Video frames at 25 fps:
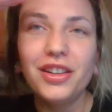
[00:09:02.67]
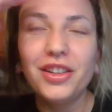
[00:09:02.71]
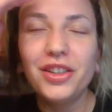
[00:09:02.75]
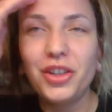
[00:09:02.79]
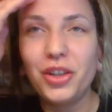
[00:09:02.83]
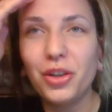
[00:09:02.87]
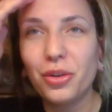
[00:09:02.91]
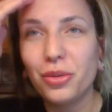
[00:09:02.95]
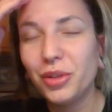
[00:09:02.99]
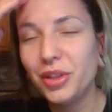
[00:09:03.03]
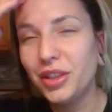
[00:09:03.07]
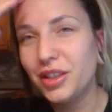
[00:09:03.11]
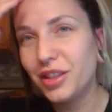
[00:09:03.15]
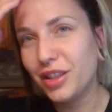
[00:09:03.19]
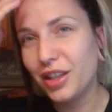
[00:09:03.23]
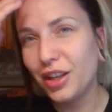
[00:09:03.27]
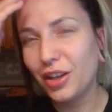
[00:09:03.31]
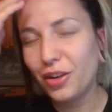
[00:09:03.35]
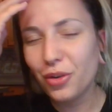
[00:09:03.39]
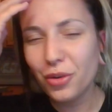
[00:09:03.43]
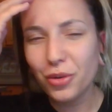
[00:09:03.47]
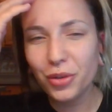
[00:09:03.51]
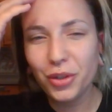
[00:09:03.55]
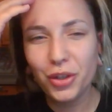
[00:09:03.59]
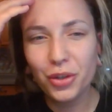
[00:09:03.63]
You know, he's
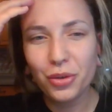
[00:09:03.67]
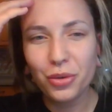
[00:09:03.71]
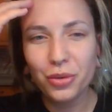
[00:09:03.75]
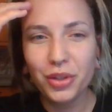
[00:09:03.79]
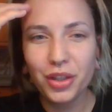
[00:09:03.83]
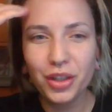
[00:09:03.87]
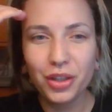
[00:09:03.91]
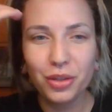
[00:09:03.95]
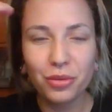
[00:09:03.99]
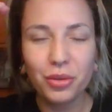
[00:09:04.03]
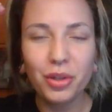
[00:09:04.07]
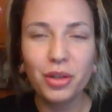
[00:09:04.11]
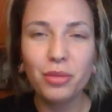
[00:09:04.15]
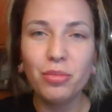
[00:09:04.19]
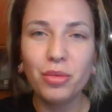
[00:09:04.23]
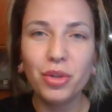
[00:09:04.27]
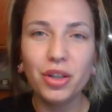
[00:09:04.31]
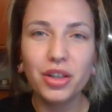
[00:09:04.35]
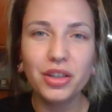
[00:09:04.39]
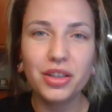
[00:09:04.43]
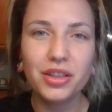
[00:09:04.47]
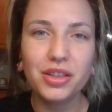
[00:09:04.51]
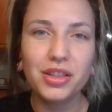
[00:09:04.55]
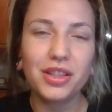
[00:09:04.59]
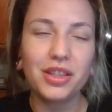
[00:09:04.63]
like, oh, you don't need to read
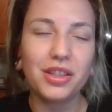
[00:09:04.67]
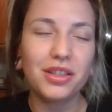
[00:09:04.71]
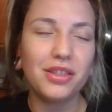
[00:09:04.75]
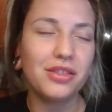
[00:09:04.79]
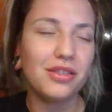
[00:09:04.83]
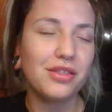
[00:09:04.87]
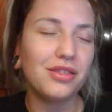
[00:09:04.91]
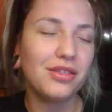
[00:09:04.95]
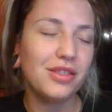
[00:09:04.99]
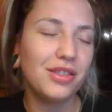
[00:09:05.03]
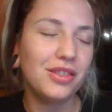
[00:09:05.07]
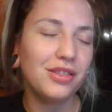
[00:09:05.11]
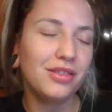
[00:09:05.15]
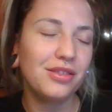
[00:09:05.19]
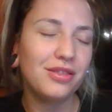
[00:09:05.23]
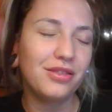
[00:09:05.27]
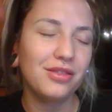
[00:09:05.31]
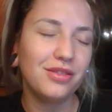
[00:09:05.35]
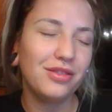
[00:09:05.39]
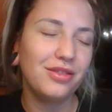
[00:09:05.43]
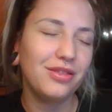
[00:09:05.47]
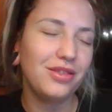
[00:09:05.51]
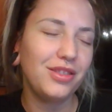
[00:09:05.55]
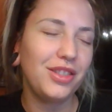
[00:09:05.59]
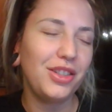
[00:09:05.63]
books, and
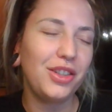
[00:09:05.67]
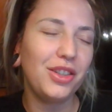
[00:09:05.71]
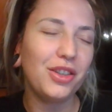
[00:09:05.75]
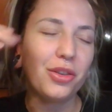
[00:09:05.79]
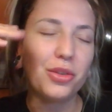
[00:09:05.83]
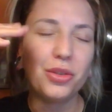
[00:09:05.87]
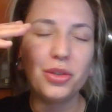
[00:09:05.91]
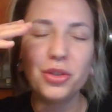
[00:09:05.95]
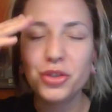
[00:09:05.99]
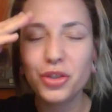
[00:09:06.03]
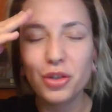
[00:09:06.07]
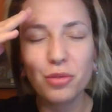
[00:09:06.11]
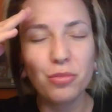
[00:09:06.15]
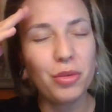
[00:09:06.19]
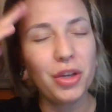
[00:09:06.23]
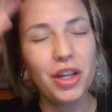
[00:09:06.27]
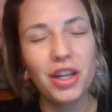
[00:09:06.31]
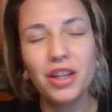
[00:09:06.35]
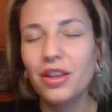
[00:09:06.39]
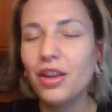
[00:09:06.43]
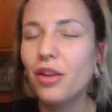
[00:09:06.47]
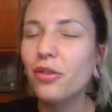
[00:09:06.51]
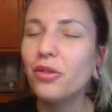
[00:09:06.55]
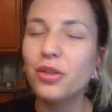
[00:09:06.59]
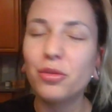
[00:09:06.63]
you know, you should be
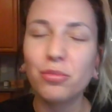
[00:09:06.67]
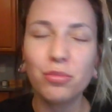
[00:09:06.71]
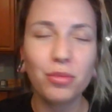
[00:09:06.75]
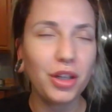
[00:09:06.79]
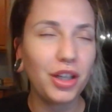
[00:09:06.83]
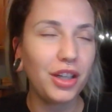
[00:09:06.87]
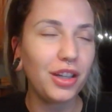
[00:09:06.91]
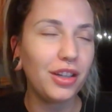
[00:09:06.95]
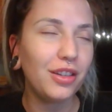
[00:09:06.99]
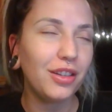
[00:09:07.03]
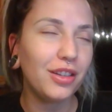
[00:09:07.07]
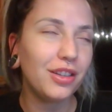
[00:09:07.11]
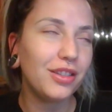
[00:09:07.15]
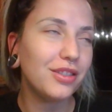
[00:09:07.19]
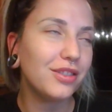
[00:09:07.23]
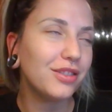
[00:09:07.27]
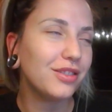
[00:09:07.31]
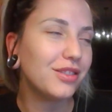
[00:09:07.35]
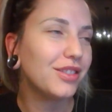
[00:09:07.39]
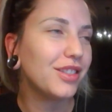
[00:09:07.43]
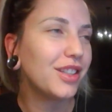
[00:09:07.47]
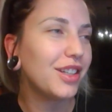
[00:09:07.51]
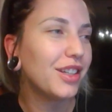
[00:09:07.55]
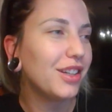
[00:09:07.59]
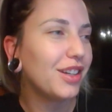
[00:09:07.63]
in love with me,
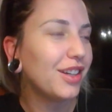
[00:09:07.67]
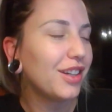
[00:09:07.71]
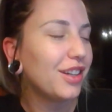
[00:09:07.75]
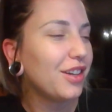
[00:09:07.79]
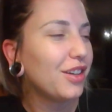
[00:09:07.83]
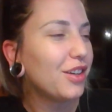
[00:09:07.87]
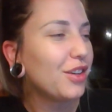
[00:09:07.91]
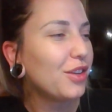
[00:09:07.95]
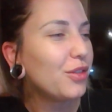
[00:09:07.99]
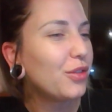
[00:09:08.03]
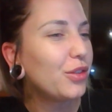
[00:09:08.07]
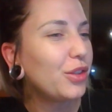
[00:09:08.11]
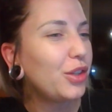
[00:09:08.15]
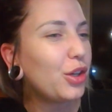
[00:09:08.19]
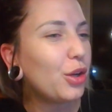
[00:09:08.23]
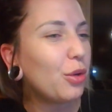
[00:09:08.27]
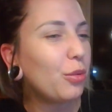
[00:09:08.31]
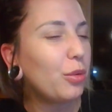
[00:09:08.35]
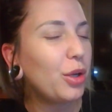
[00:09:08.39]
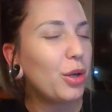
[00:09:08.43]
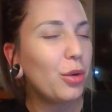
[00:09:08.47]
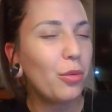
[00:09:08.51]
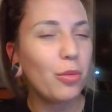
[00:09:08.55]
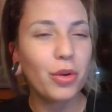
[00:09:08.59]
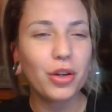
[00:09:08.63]
and you know,
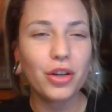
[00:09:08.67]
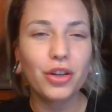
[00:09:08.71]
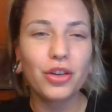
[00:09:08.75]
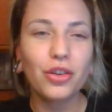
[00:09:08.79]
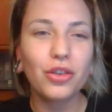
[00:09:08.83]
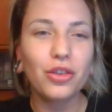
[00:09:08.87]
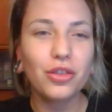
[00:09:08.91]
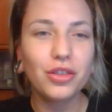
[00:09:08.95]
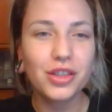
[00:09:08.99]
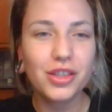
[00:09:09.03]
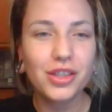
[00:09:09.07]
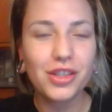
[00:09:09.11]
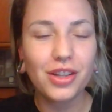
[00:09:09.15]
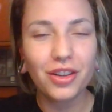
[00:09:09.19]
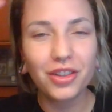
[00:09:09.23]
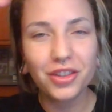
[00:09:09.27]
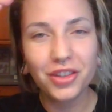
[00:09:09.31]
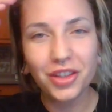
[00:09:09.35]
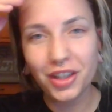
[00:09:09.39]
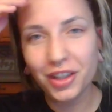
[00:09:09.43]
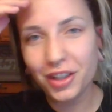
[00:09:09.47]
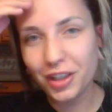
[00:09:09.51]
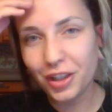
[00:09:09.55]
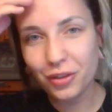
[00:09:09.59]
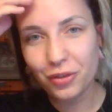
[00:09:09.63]
we don't want a girl to start
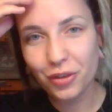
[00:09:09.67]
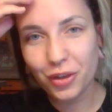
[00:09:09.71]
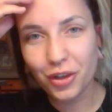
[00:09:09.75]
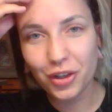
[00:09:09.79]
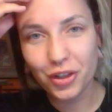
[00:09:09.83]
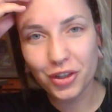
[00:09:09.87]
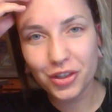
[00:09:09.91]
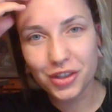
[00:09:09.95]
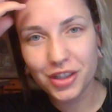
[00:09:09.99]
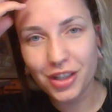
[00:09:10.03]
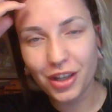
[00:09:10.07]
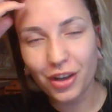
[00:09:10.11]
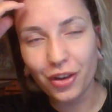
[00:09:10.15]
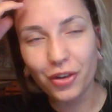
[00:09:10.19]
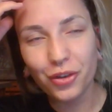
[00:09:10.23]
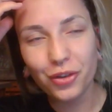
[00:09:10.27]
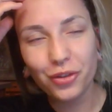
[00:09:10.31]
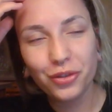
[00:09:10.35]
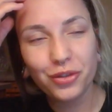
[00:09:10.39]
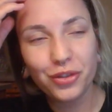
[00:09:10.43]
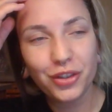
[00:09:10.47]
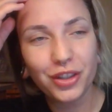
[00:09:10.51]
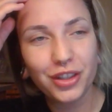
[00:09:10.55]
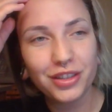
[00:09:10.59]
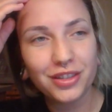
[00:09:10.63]
thinking for
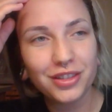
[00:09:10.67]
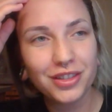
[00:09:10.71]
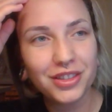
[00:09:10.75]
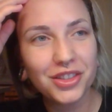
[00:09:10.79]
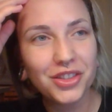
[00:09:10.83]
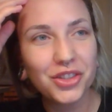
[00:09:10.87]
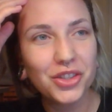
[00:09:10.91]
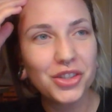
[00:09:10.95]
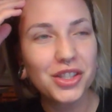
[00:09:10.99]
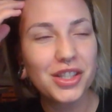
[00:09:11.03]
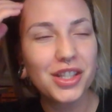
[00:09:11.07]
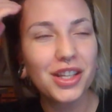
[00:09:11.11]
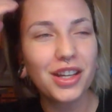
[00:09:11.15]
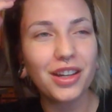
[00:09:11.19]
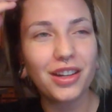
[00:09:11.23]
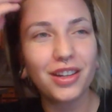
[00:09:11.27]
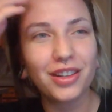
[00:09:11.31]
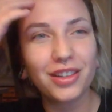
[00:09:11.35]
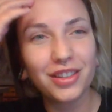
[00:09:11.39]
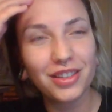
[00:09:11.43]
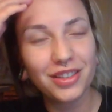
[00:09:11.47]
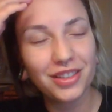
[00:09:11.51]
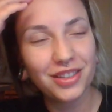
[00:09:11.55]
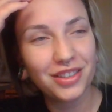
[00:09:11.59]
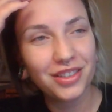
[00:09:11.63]
herself. And it's just
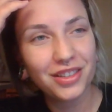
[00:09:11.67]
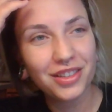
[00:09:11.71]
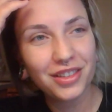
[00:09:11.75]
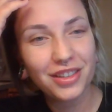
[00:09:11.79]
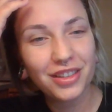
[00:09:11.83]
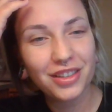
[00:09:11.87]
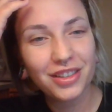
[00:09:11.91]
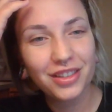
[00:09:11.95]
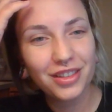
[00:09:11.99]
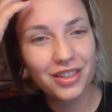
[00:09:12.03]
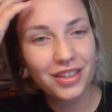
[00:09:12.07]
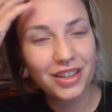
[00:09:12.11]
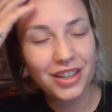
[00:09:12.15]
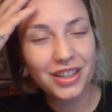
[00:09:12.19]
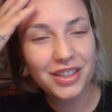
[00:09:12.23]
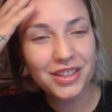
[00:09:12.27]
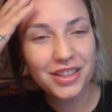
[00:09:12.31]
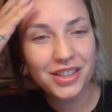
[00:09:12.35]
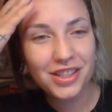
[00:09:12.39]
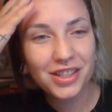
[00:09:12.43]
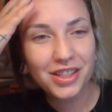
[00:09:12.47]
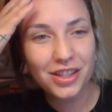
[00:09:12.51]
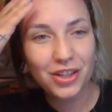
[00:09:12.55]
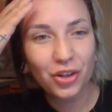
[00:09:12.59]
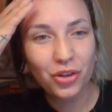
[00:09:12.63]
like,
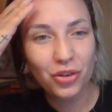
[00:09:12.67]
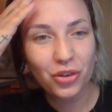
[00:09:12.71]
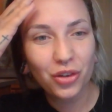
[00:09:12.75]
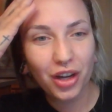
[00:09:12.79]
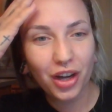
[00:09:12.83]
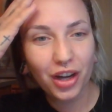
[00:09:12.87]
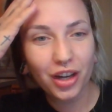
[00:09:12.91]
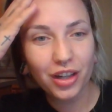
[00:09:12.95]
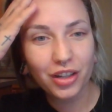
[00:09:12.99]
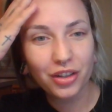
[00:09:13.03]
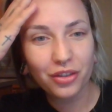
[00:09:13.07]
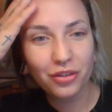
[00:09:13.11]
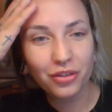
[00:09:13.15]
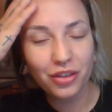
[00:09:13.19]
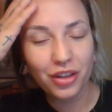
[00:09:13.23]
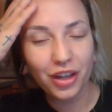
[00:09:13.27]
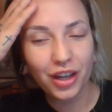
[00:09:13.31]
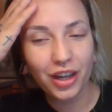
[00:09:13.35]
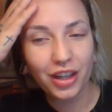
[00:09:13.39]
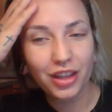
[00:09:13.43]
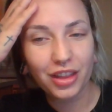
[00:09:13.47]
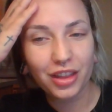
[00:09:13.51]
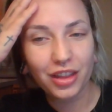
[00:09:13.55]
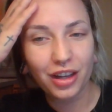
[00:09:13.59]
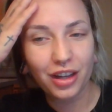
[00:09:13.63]
it's still kind of
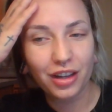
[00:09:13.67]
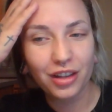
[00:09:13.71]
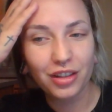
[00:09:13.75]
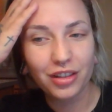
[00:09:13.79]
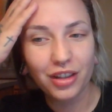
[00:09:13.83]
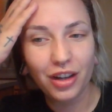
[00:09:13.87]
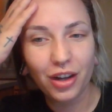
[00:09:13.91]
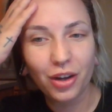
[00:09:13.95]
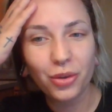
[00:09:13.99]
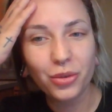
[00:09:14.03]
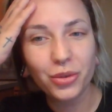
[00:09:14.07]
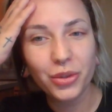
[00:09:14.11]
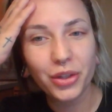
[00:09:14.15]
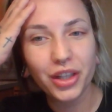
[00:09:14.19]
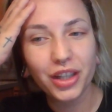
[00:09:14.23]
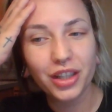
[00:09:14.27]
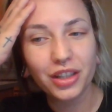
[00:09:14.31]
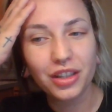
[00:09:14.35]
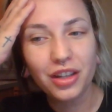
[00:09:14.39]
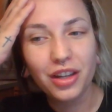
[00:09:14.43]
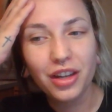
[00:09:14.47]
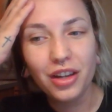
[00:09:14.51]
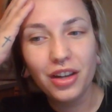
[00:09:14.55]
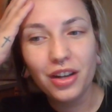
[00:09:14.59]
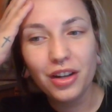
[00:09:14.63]
like that now.
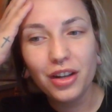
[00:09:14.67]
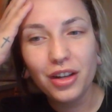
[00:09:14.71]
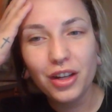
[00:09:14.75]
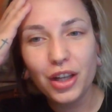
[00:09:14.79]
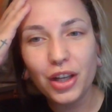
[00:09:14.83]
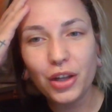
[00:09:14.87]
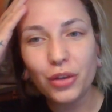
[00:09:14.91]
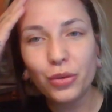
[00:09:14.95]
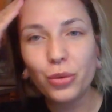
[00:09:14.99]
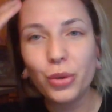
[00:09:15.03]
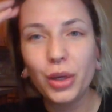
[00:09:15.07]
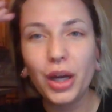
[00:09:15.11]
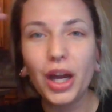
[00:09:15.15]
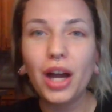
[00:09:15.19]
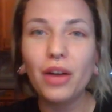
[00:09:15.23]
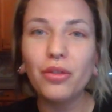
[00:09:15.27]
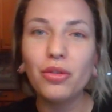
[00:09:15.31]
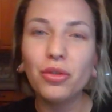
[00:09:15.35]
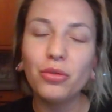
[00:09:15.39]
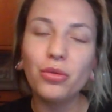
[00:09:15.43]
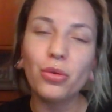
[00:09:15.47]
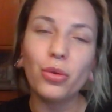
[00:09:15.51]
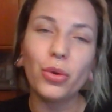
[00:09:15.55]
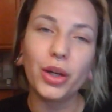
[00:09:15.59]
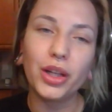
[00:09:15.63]
Like, if we have
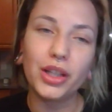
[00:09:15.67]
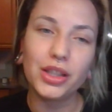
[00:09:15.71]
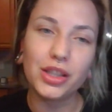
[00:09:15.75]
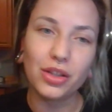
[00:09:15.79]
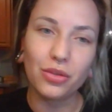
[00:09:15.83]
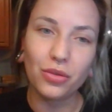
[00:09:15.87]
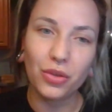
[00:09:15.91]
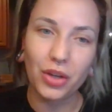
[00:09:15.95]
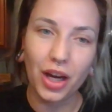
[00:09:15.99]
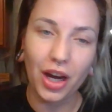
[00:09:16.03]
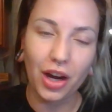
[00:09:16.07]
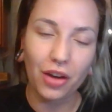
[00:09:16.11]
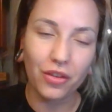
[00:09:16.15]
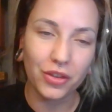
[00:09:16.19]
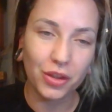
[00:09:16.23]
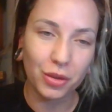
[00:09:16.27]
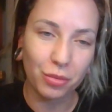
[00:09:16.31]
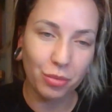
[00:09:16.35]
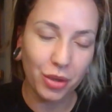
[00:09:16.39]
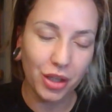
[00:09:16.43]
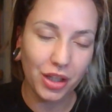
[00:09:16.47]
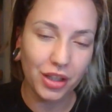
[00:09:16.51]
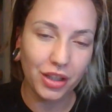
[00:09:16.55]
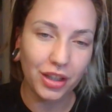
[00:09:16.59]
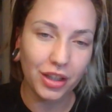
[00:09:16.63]
a voice, if we have an
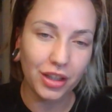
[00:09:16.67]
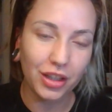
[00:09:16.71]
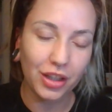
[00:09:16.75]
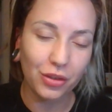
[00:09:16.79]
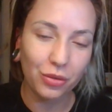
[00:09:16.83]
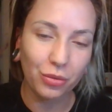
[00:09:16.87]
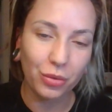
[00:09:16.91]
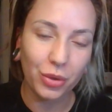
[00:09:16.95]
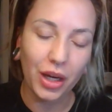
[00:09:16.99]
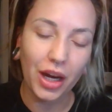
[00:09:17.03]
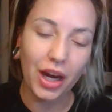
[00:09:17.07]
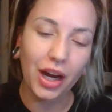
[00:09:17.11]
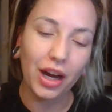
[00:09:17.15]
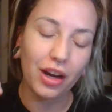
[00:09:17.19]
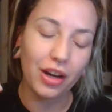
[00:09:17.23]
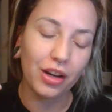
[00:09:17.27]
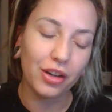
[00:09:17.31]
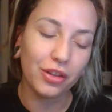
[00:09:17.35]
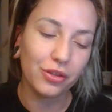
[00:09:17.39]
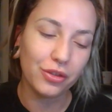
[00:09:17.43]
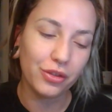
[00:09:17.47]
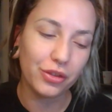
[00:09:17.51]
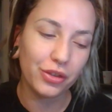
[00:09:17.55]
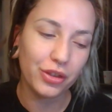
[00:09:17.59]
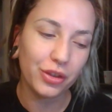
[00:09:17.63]
opinion, if we
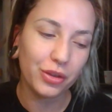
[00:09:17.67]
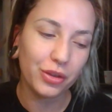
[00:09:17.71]
have